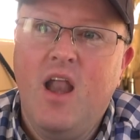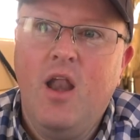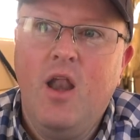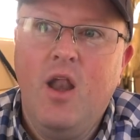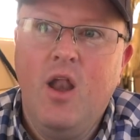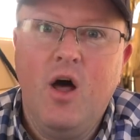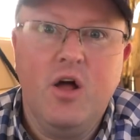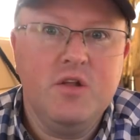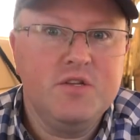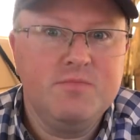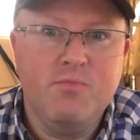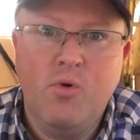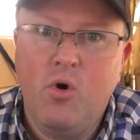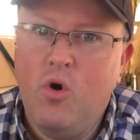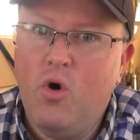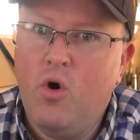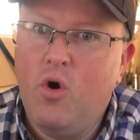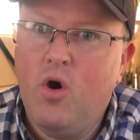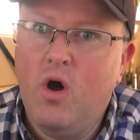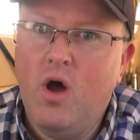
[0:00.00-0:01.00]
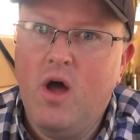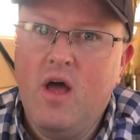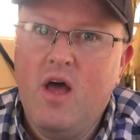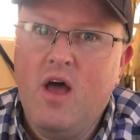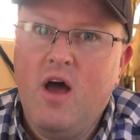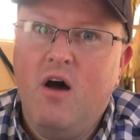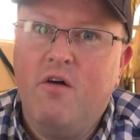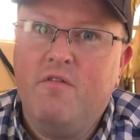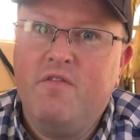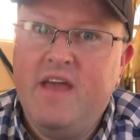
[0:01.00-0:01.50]
lots more
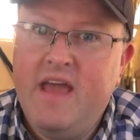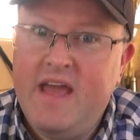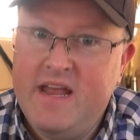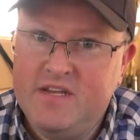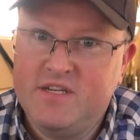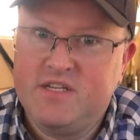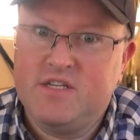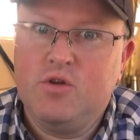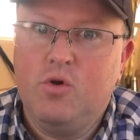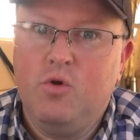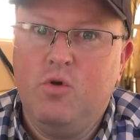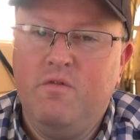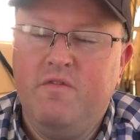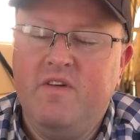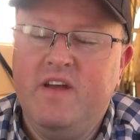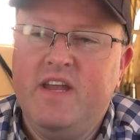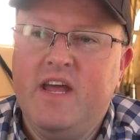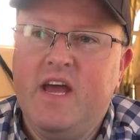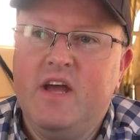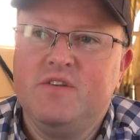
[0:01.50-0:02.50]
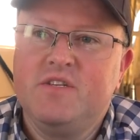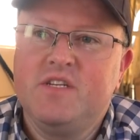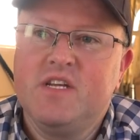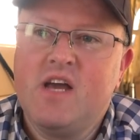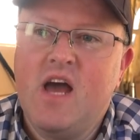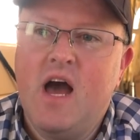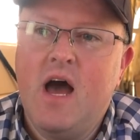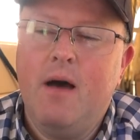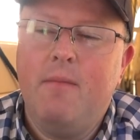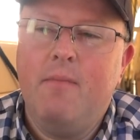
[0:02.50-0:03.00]
of the install videos
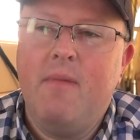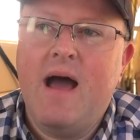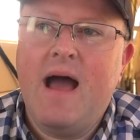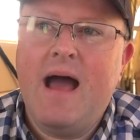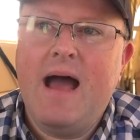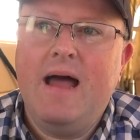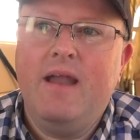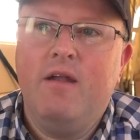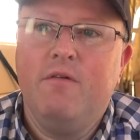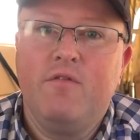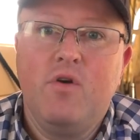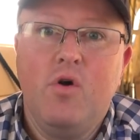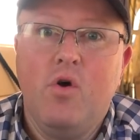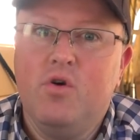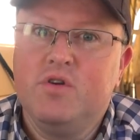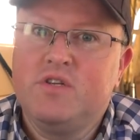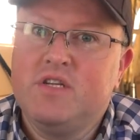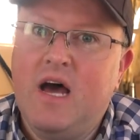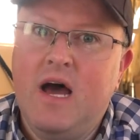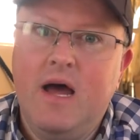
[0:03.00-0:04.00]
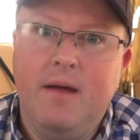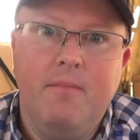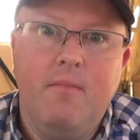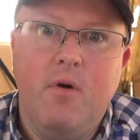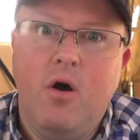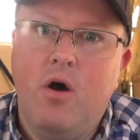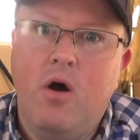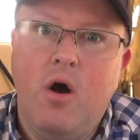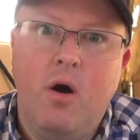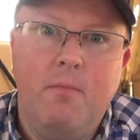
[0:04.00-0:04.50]
to come and of course
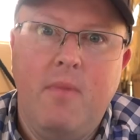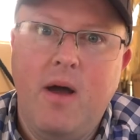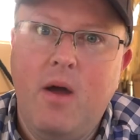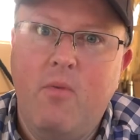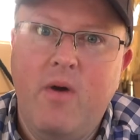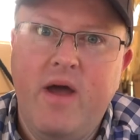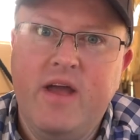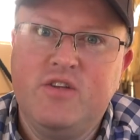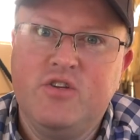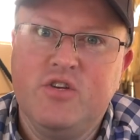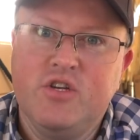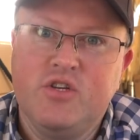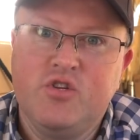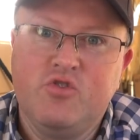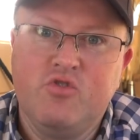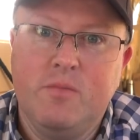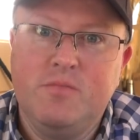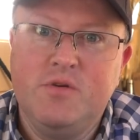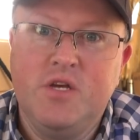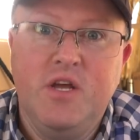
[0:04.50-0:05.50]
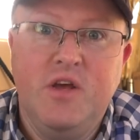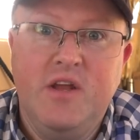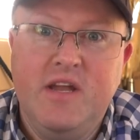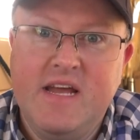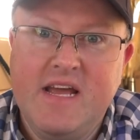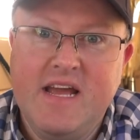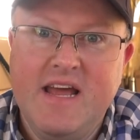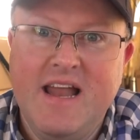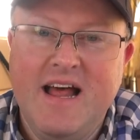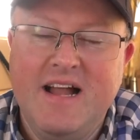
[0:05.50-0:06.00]
I'm on my way to Shropshire
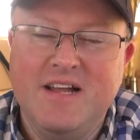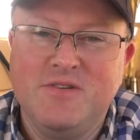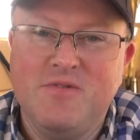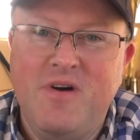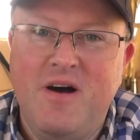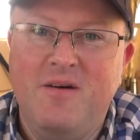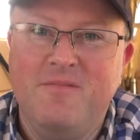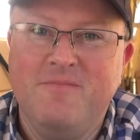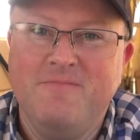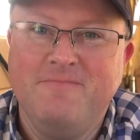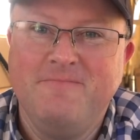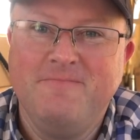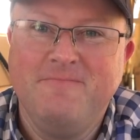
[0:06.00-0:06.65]
Union Canal as well.